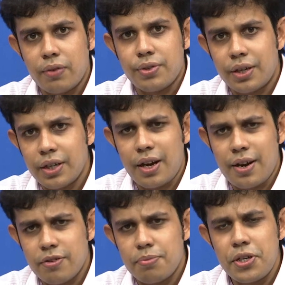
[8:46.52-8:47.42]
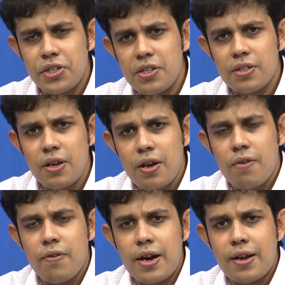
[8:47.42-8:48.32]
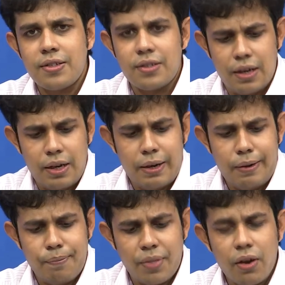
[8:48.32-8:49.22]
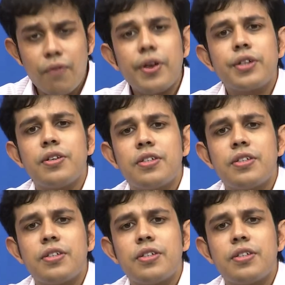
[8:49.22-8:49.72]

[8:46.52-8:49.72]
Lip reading: of certain kind of species, whereas convection